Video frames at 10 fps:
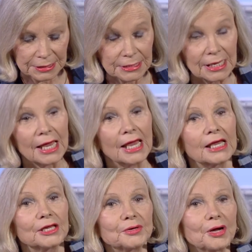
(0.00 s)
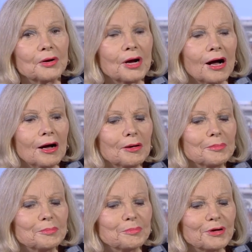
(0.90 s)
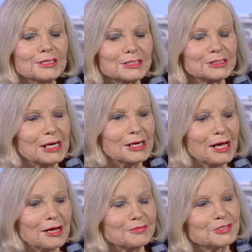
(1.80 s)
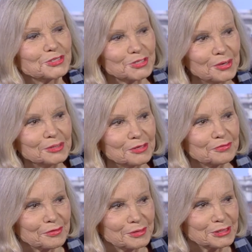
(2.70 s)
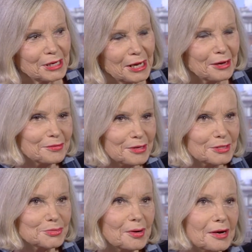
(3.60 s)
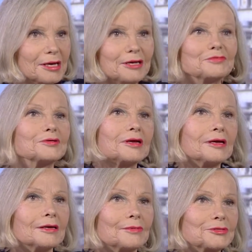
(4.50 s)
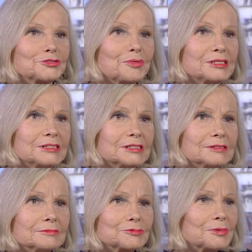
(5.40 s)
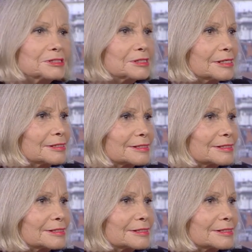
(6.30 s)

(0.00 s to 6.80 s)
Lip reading: And, you know, our present day life is so different to how things were even, 20 years